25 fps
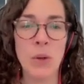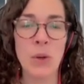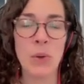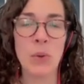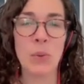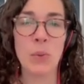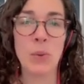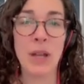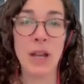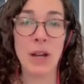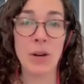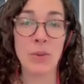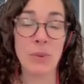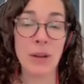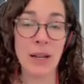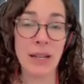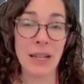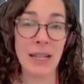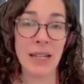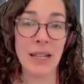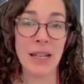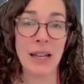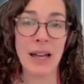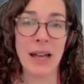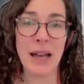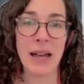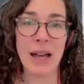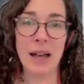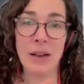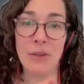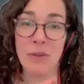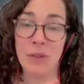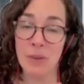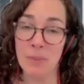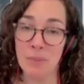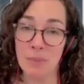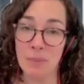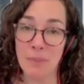We are running
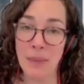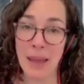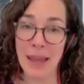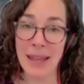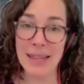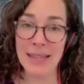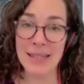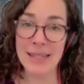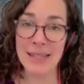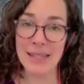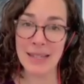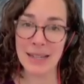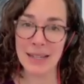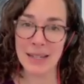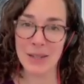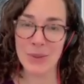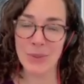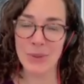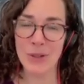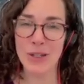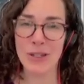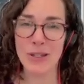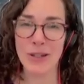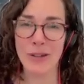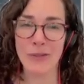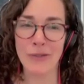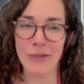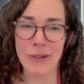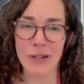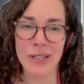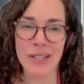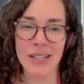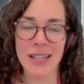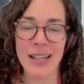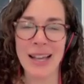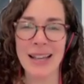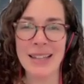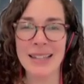from May 6th, which is our
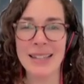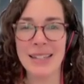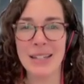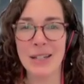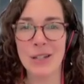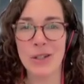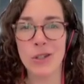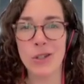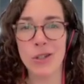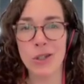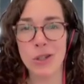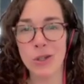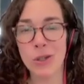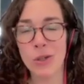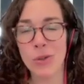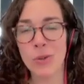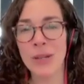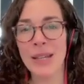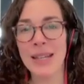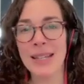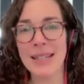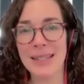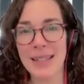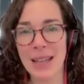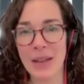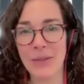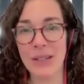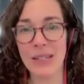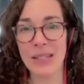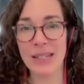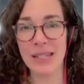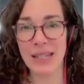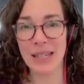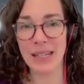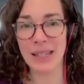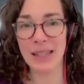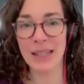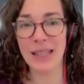first class, to June
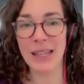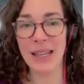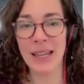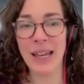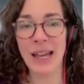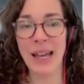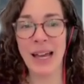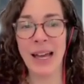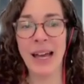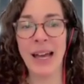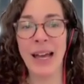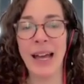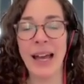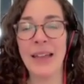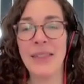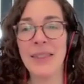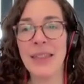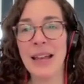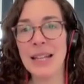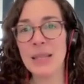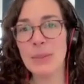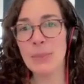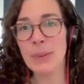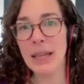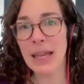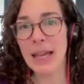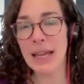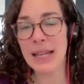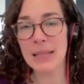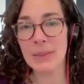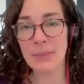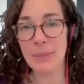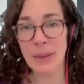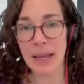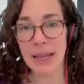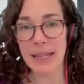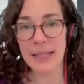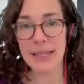17th. And that's because
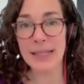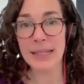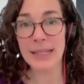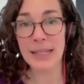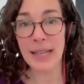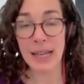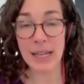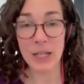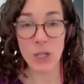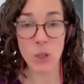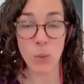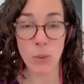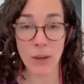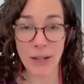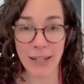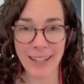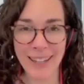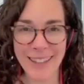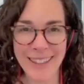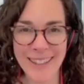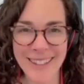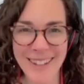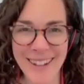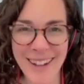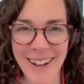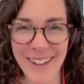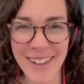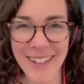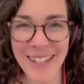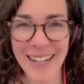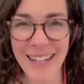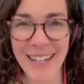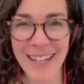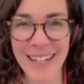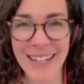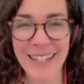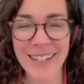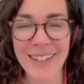May 20th is a
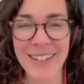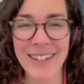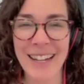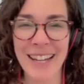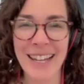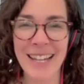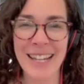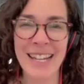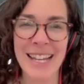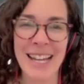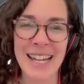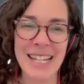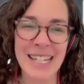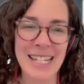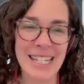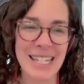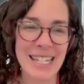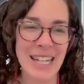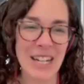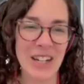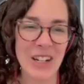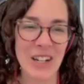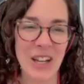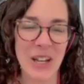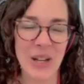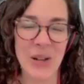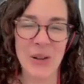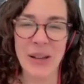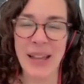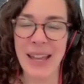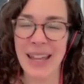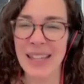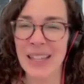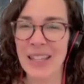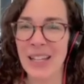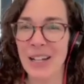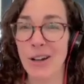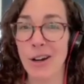holiday here in Ontario,
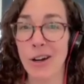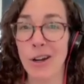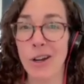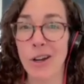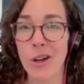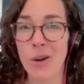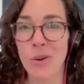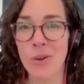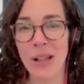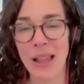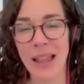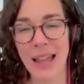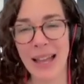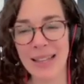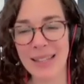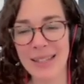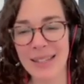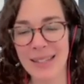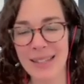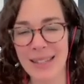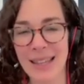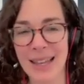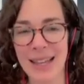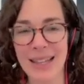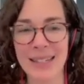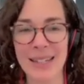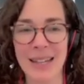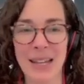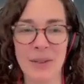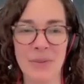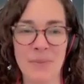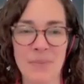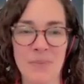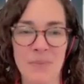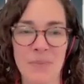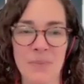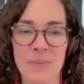and there are no classes that day.